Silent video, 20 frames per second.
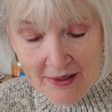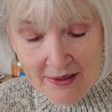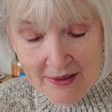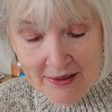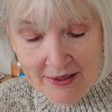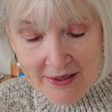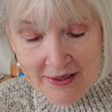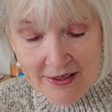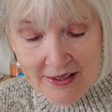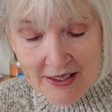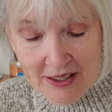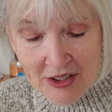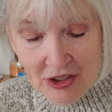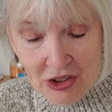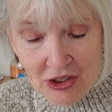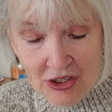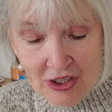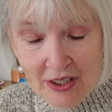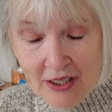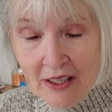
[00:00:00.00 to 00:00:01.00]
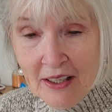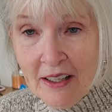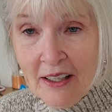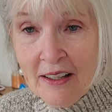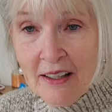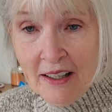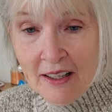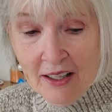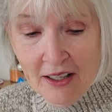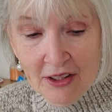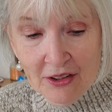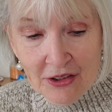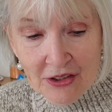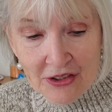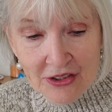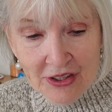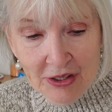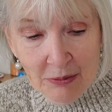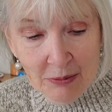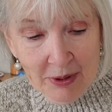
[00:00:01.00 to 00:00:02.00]
stitched in the colors
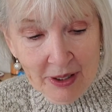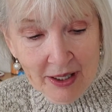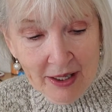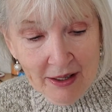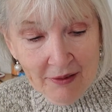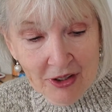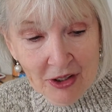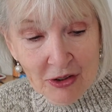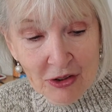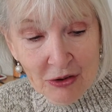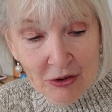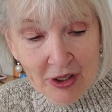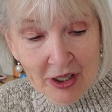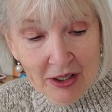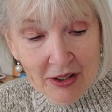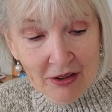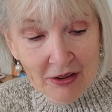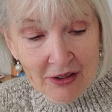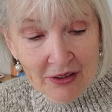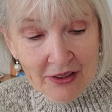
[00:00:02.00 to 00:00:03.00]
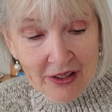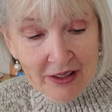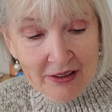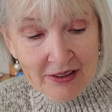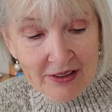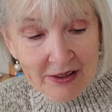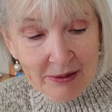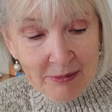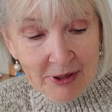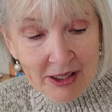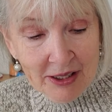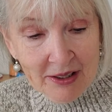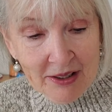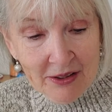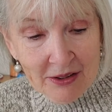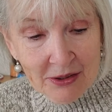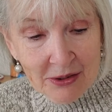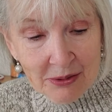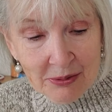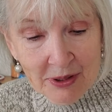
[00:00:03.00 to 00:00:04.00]
that we have, the new color, and then some of the
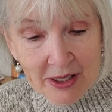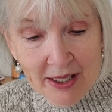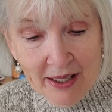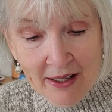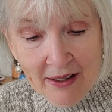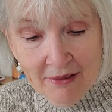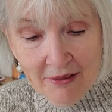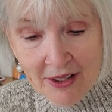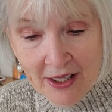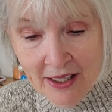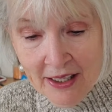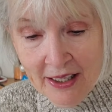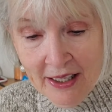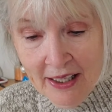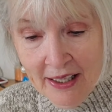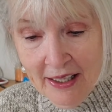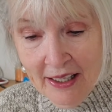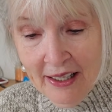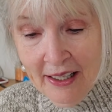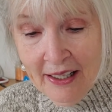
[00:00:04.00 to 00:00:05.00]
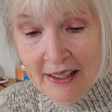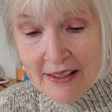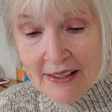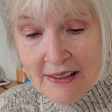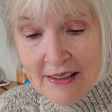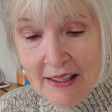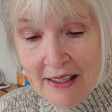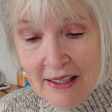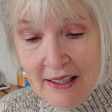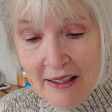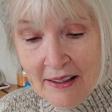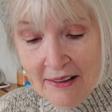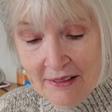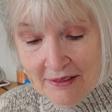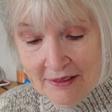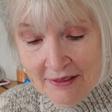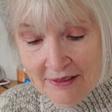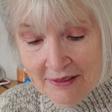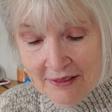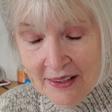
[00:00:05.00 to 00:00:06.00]
colors we have. It's
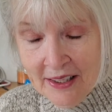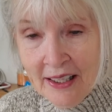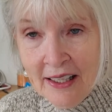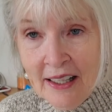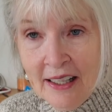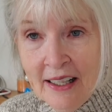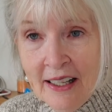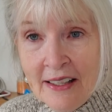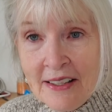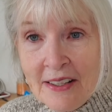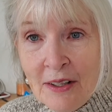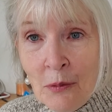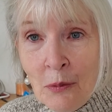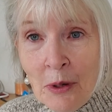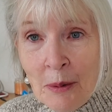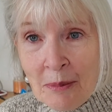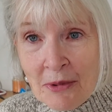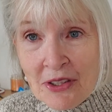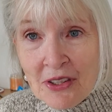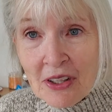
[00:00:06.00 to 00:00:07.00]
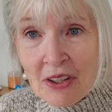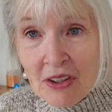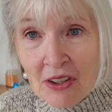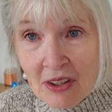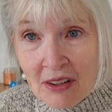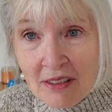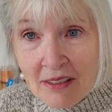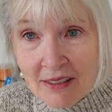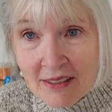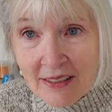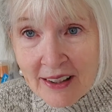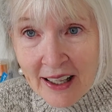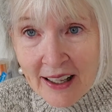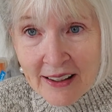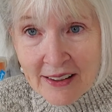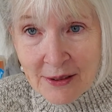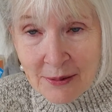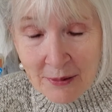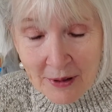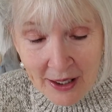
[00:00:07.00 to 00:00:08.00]
a whimsical,
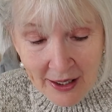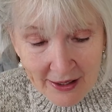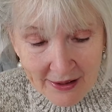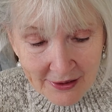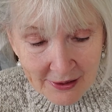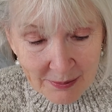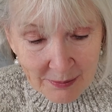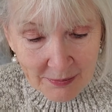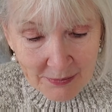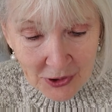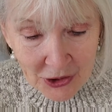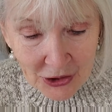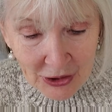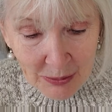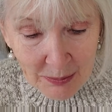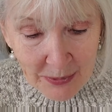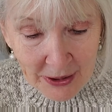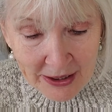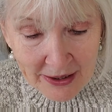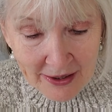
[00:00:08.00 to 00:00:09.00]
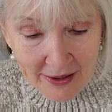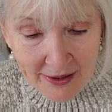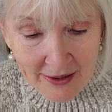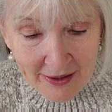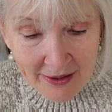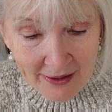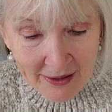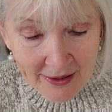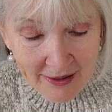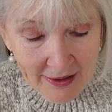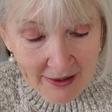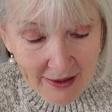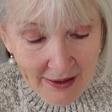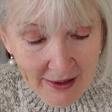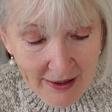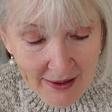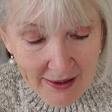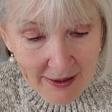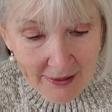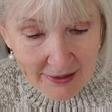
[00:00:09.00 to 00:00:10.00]
as Michelle Bendy
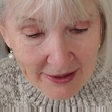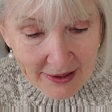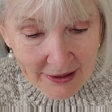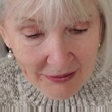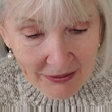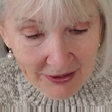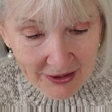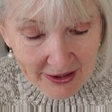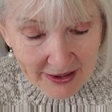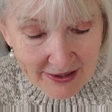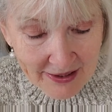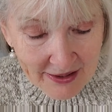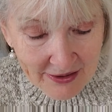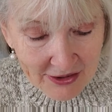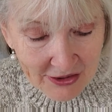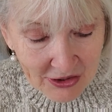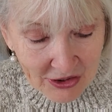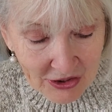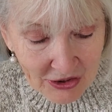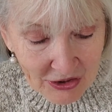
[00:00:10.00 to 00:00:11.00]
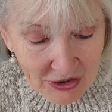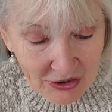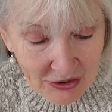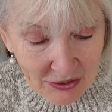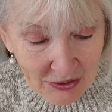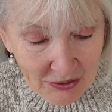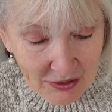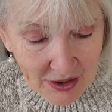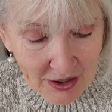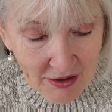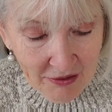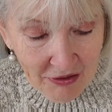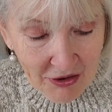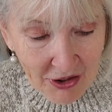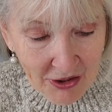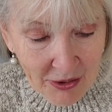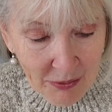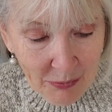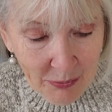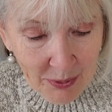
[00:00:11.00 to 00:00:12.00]
definitely tends to do, a
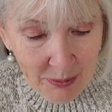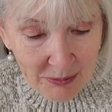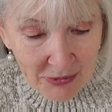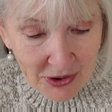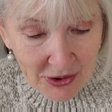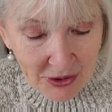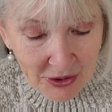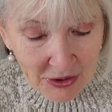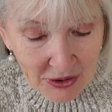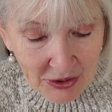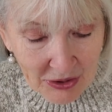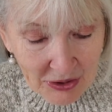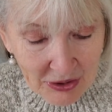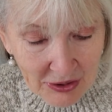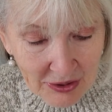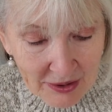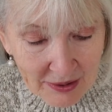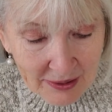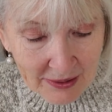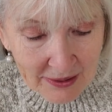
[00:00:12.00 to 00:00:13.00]
very whimsical